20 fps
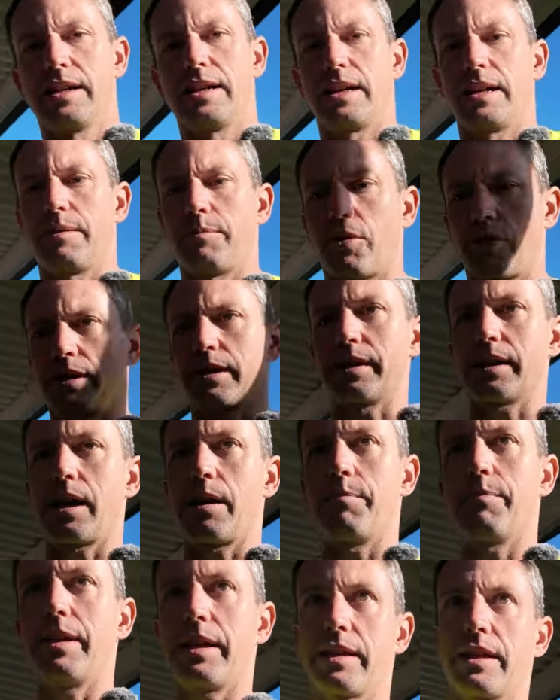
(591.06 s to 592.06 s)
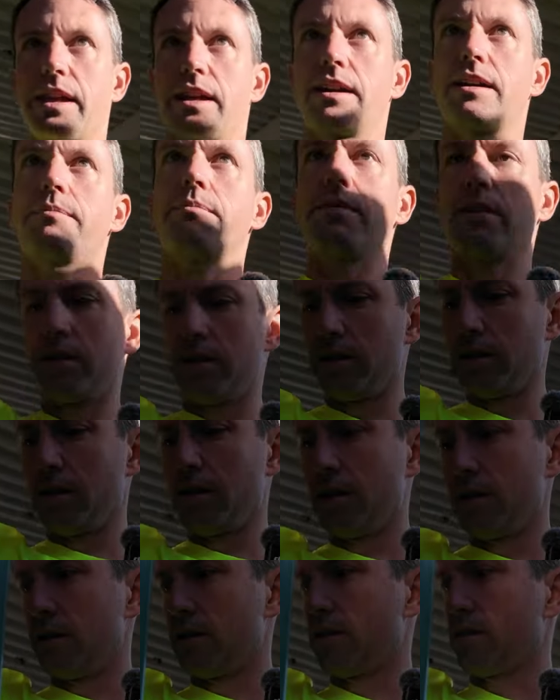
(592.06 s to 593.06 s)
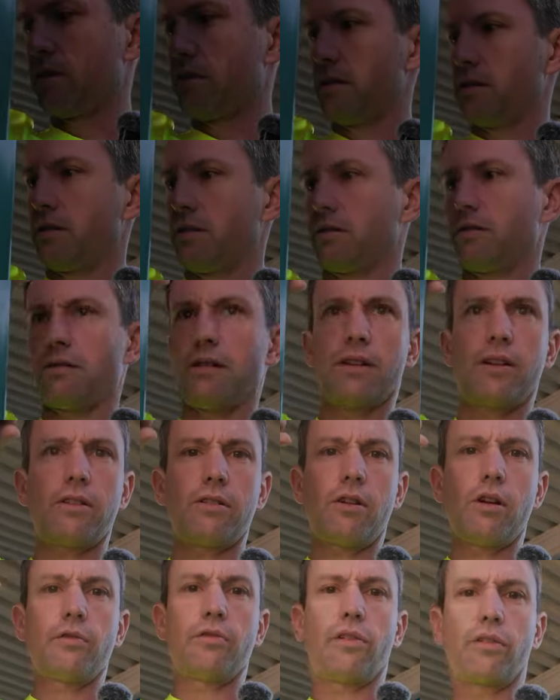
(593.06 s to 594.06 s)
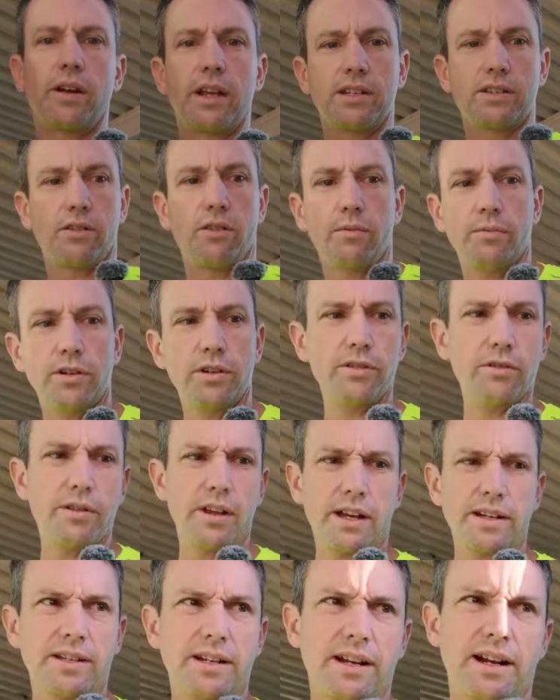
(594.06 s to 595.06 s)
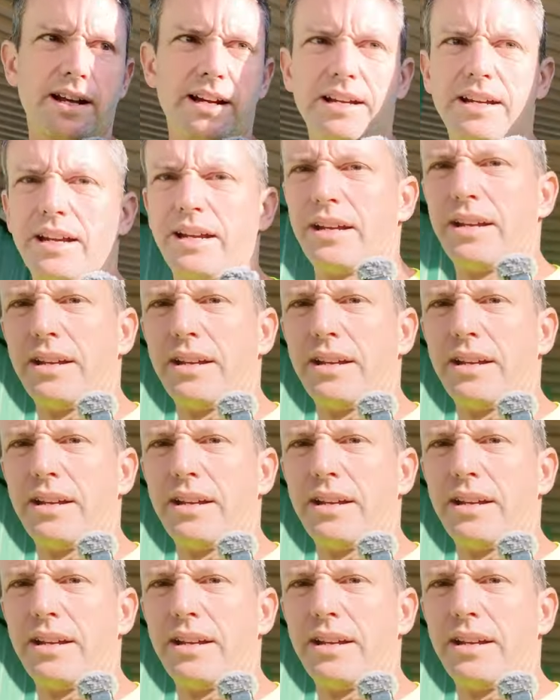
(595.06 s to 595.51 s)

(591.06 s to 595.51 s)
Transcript: um, I can come pick that up. I don't know if I'll get time to do that today.